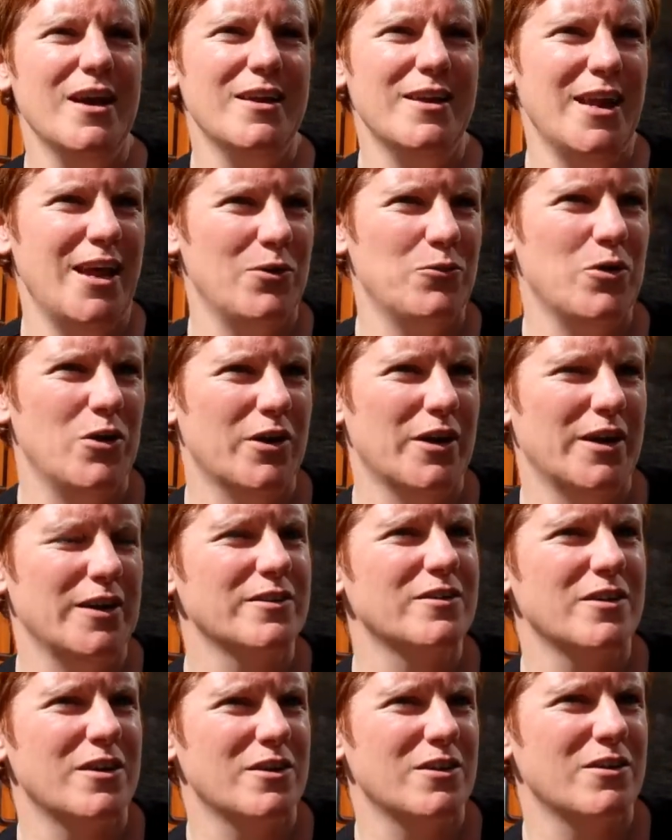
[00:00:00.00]
networking
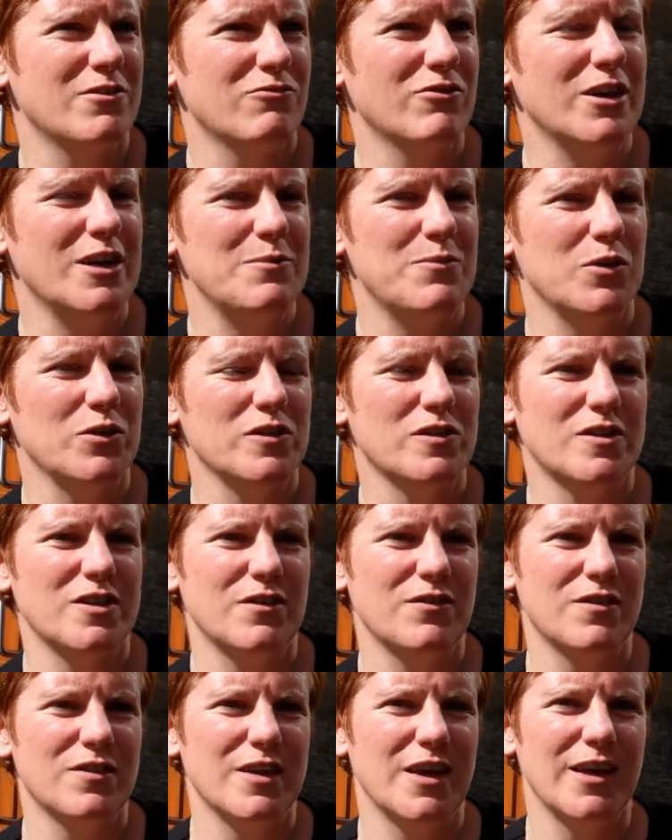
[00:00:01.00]
is another really
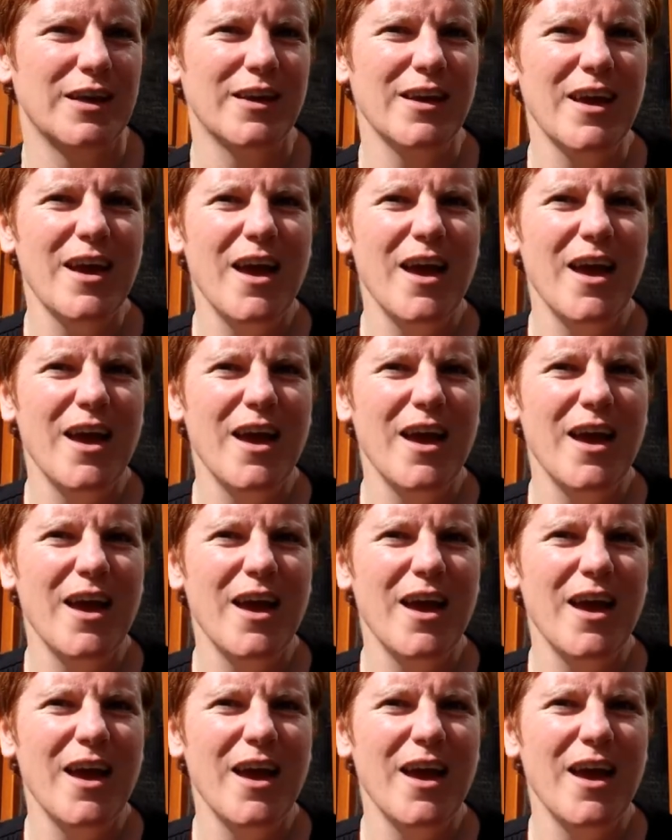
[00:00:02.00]
positive thing.